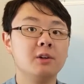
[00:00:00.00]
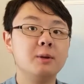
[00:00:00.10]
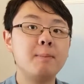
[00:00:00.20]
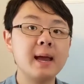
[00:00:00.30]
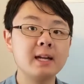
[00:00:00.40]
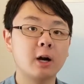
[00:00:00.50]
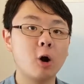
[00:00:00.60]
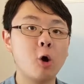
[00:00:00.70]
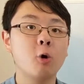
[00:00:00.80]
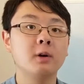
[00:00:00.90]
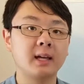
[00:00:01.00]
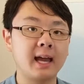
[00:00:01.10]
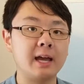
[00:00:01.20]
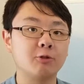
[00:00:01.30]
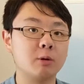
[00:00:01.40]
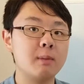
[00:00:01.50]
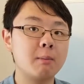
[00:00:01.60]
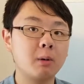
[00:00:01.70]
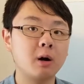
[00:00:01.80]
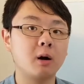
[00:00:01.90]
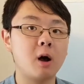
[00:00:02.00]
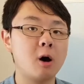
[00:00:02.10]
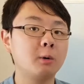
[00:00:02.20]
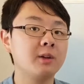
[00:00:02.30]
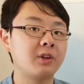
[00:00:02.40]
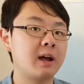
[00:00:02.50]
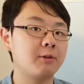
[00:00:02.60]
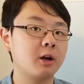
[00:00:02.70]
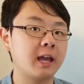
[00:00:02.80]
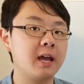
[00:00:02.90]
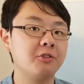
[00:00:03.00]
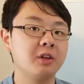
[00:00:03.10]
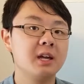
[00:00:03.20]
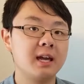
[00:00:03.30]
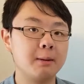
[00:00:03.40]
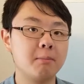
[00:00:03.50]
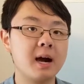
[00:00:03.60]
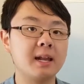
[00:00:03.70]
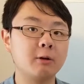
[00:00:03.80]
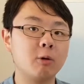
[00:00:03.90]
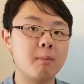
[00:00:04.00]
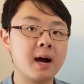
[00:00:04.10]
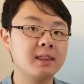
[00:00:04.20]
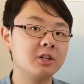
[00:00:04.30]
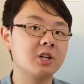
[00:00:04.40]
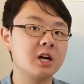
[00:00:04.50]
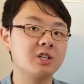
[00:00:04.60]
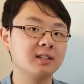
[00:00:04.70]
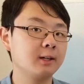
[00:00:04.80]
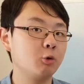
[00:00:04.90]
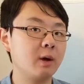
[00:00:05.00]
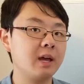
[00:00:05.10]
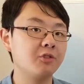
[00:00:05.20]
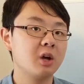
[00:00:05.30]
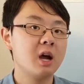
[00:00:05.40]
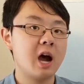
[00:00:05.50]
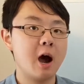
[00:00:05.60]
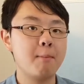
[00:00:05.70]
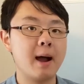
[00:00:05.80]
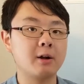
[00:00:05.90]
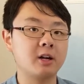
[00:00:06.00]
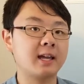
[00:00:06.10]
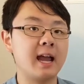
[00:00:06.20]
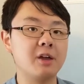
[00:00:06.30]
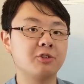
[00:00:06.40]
Debate your own case. Remember, always have your case in mind and remind the judge in little ways about your case.